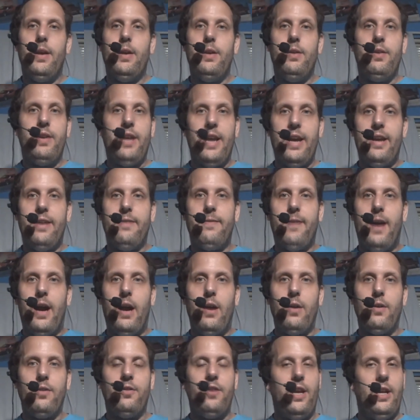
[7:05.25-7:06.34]
get a virus
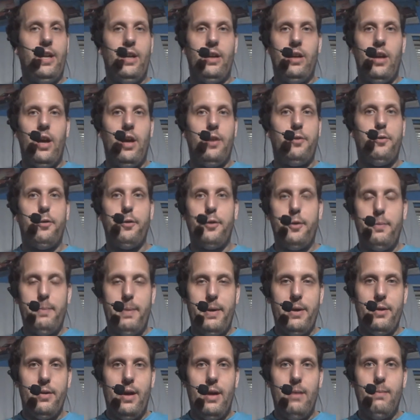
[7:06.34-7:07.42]
and it locks your computer
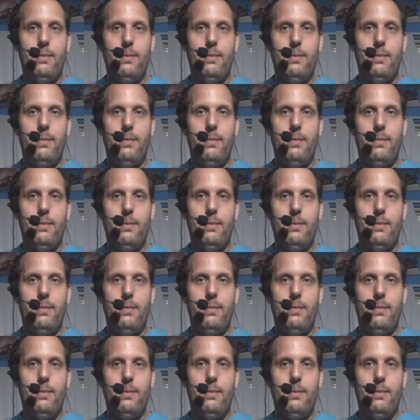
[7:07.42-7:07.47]
up